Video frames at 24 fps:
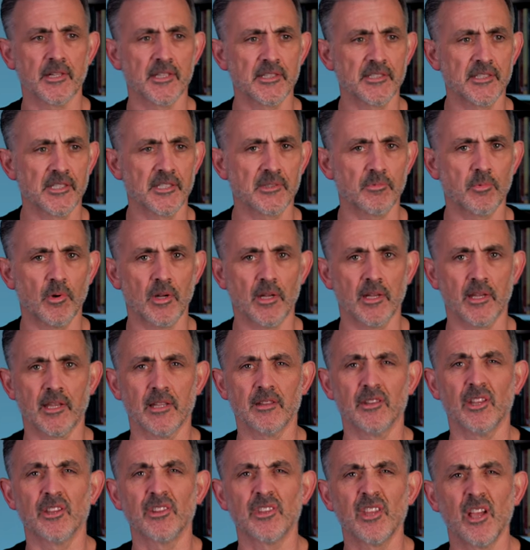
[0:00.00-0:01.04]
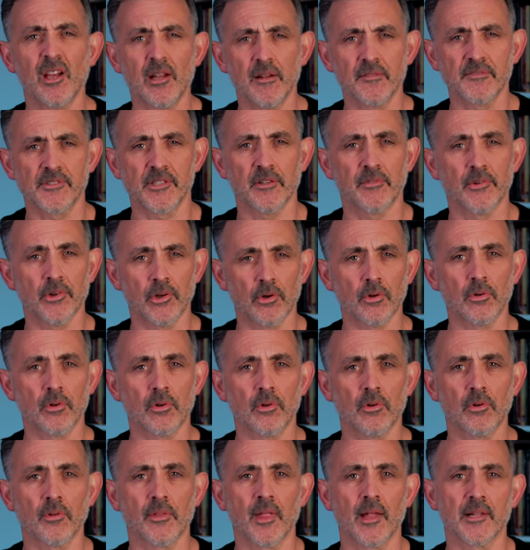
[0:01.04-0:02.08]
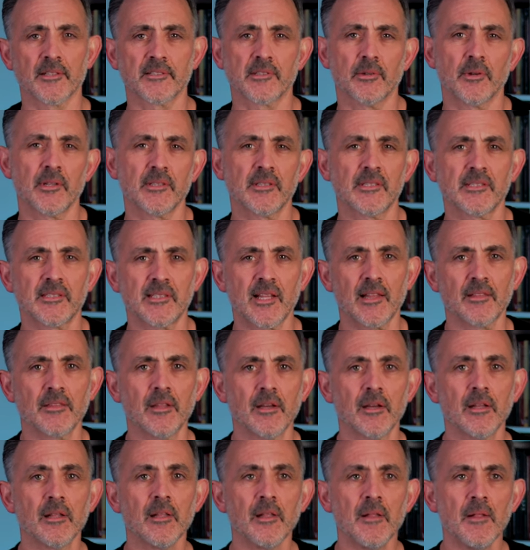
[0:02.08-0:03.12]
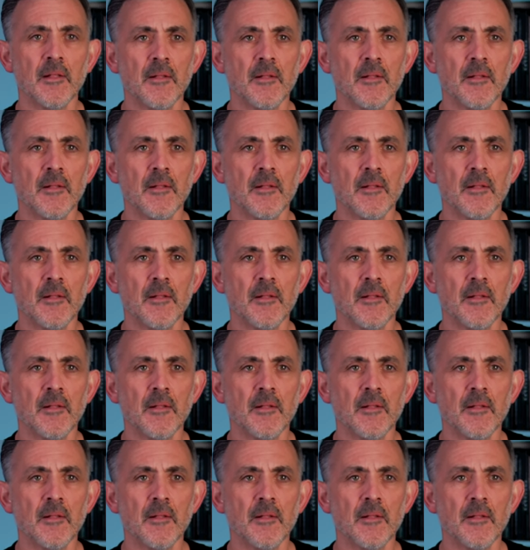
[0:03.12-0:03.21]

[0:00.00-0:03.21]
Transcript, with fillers: Is this working? The nerves of it all, all that. So understand that